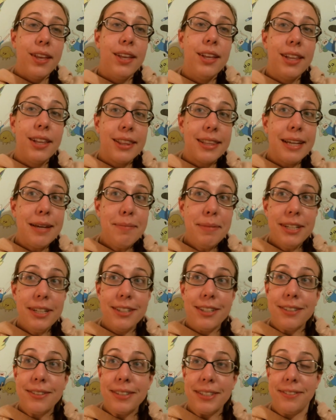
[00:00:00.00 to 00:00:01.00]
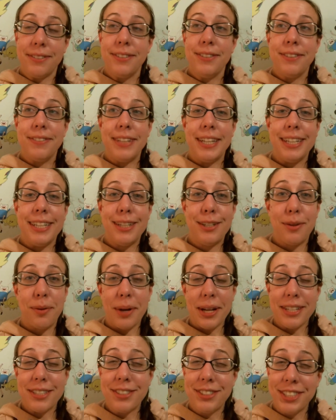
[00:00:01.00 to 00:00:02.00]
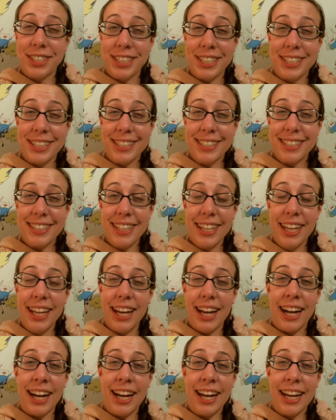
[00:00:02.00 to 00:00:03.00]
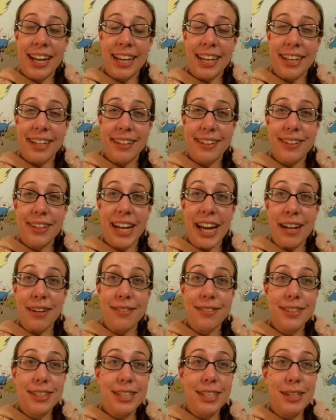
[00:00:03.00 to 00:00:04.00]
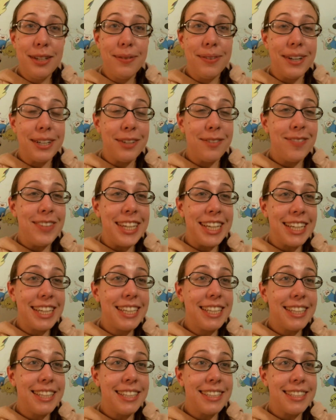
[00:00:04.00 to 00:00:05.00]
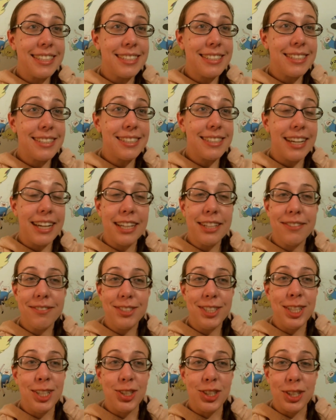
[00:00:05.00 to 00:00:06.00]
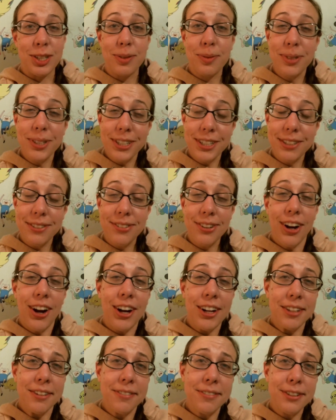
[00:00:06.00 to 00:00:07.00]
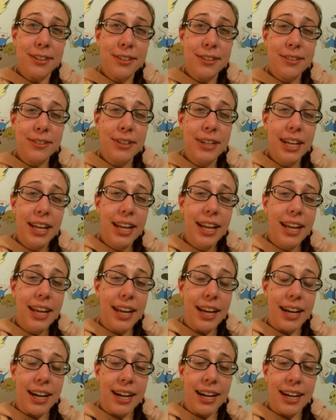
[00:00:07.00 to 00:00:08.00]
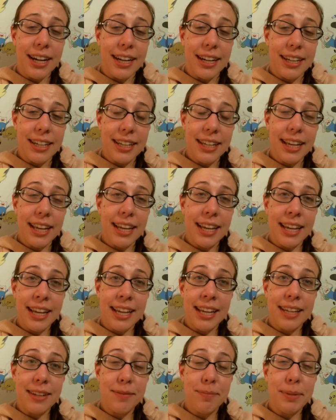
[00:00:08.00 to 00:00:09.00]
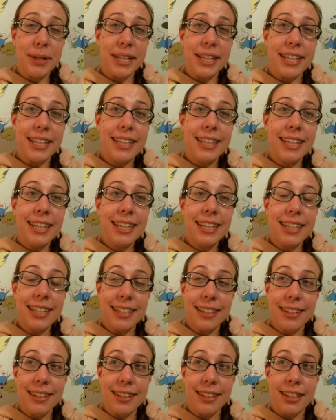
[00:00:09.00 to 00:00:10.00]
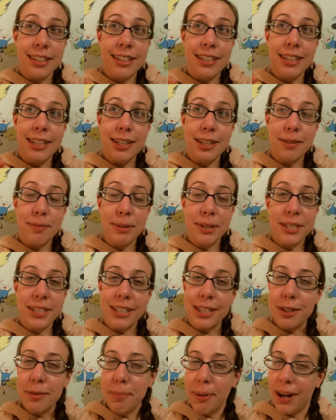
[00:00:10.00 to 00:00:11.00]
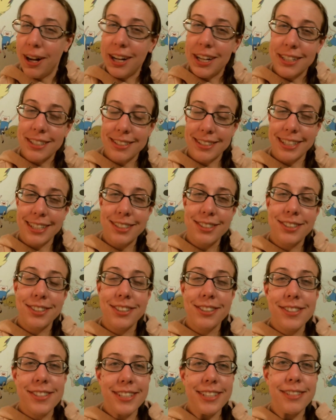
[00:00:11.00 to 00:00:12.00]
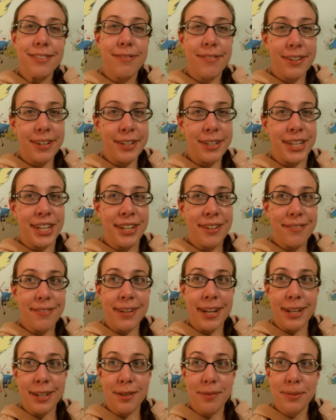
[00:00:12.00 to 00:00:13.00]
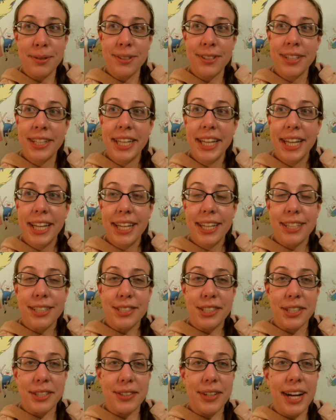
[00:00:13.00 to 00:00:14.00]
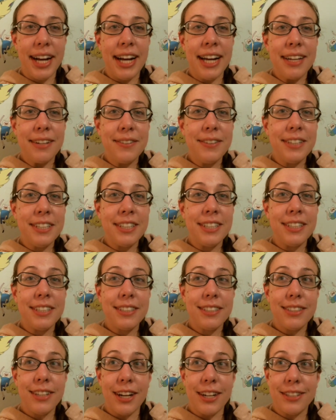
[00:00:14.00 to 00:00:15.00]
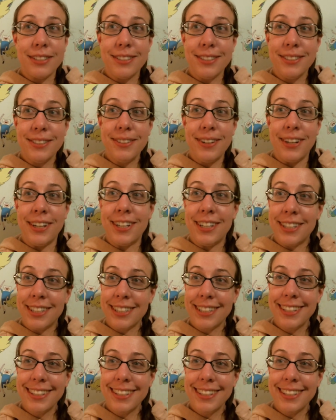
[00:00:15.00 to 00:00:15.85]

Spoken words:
Let me know if you have any questions. I really want to make this style of teaching work for all of you, but I think the ability to pause lectures is very valuable. So I will talk to you all